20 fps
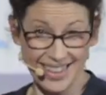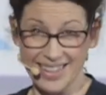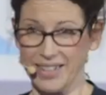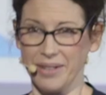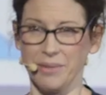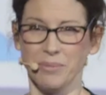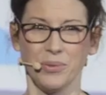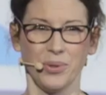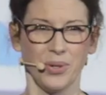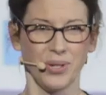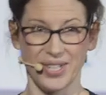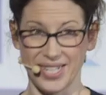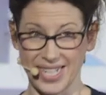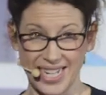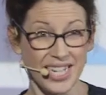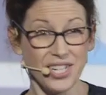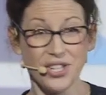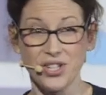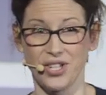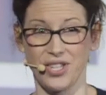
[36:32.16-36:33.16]
them or
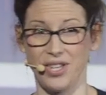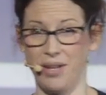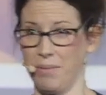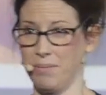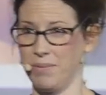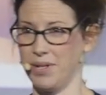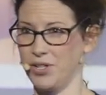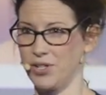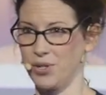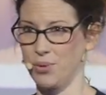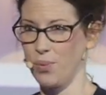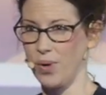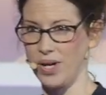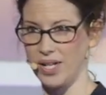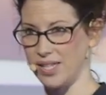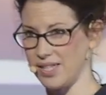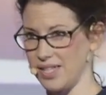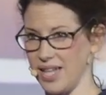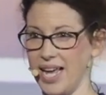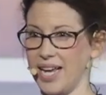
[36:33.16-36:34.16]
teach them into what
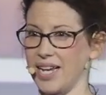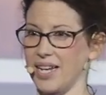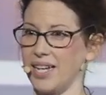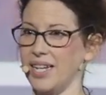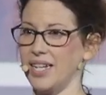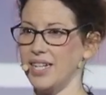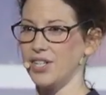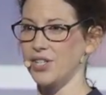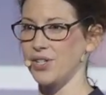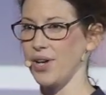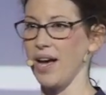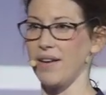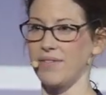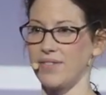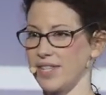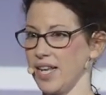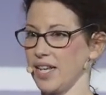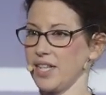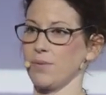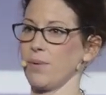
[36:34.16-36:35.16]
it's like to have
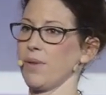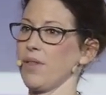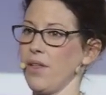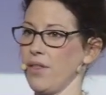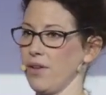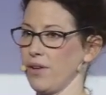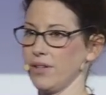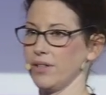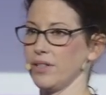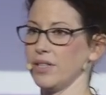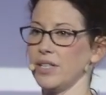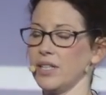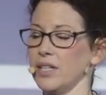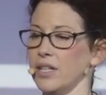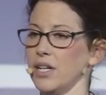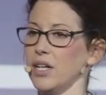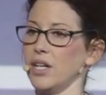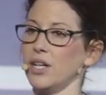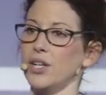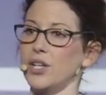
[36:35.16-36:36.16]
sex with other
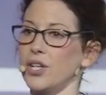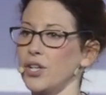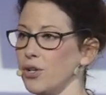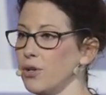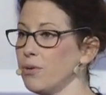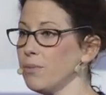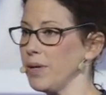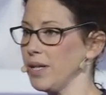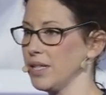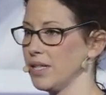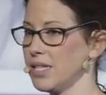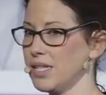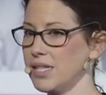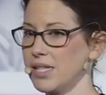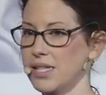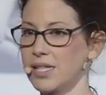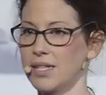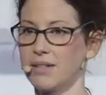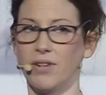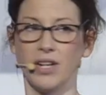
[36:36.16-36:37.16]

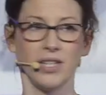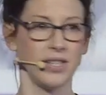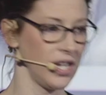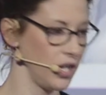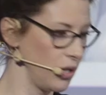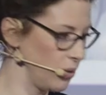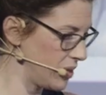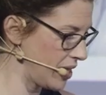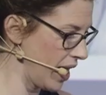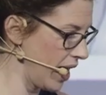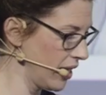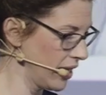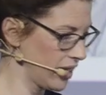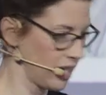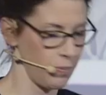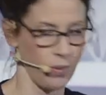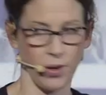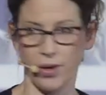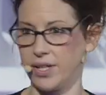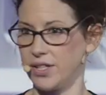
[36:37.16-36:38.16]
humans, right? They use that
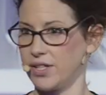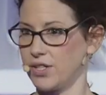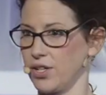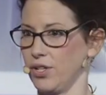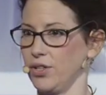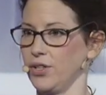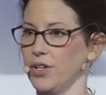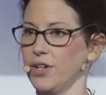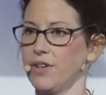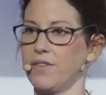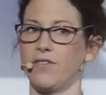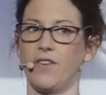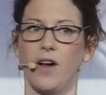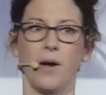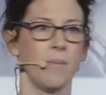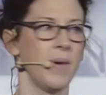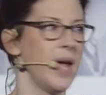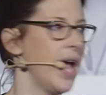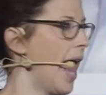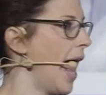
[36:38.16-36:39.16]
experience to learn
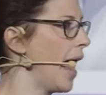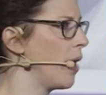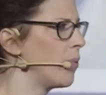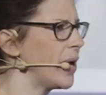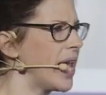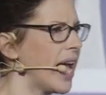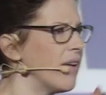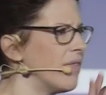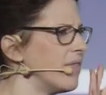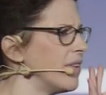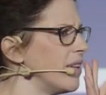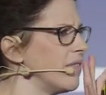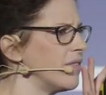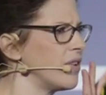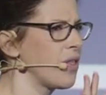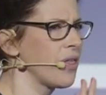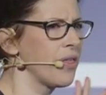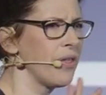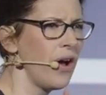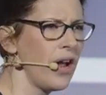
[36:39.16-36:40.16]
from. And we haven't even
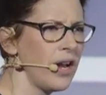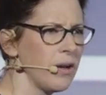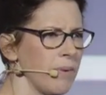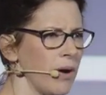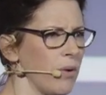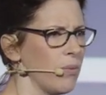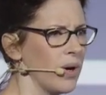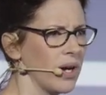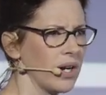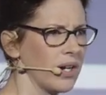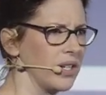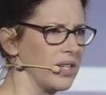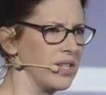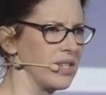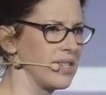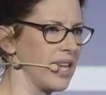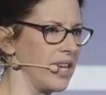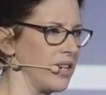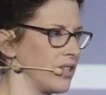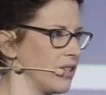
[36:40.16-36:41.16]
thought about what
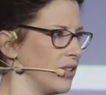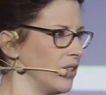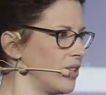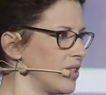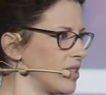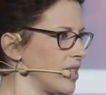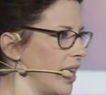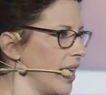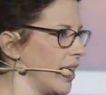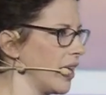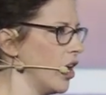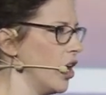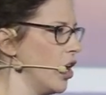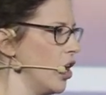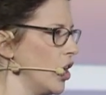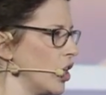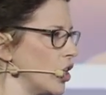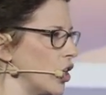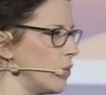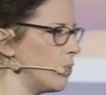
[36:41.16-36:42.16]
consent looks like.
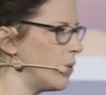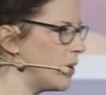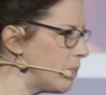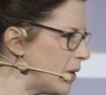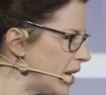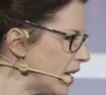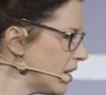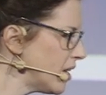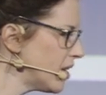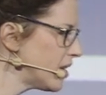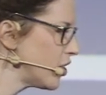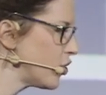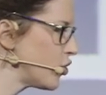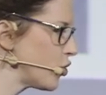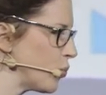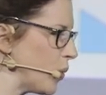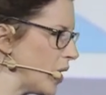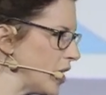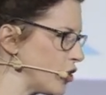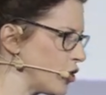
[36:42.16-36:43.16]
Could we be in a
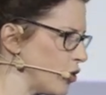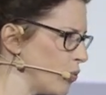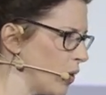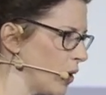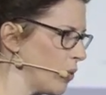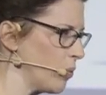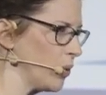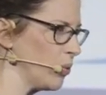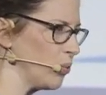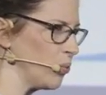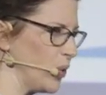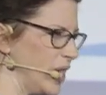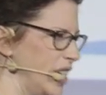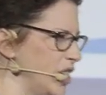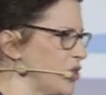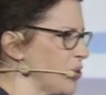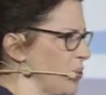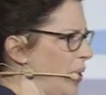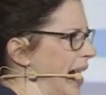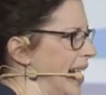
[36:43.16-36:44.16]
situation where we're
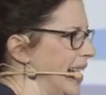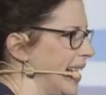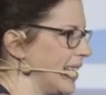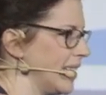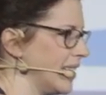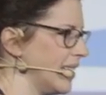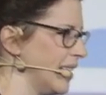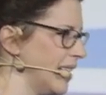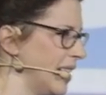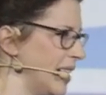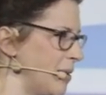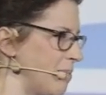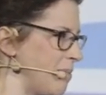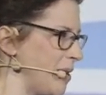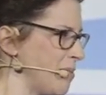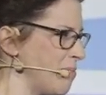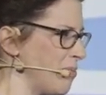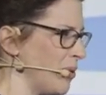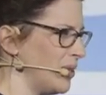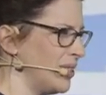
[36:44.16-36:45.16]
retraining
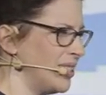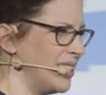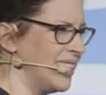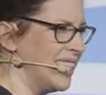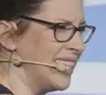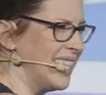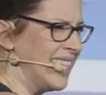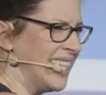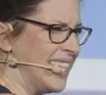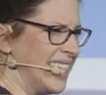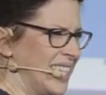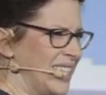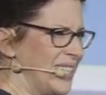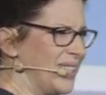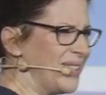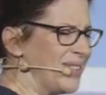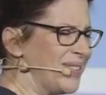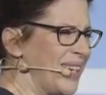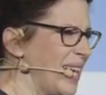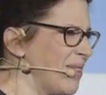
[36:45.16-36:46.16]
people,
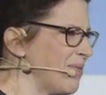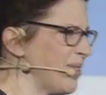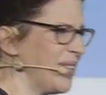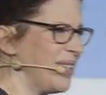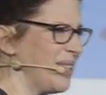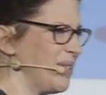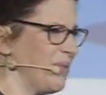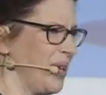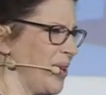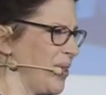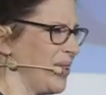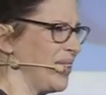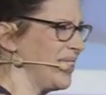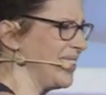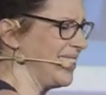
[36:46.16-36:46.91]
right? Where, where